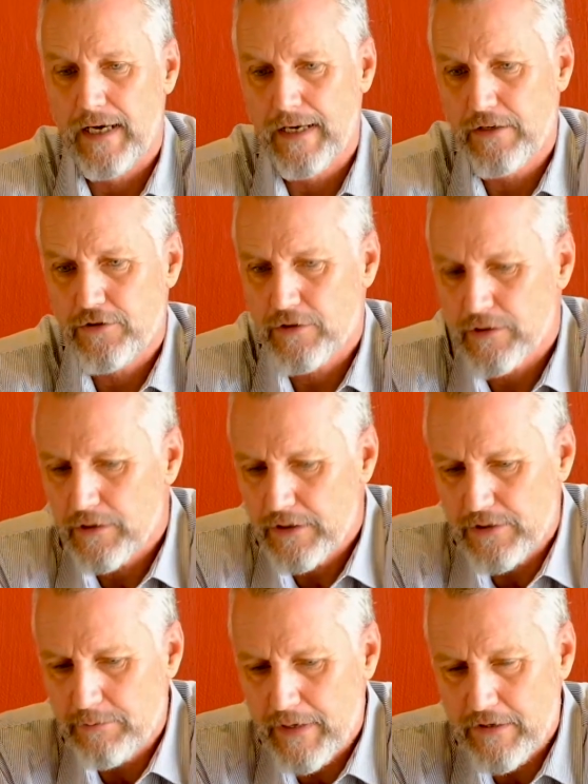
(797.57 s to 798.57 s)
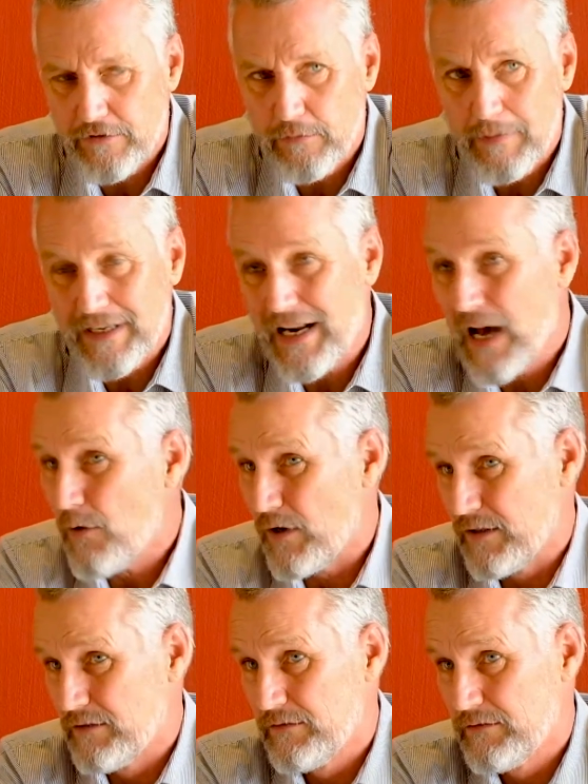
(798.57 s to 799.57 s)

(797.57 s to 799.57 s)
And it's a matter of about an hour.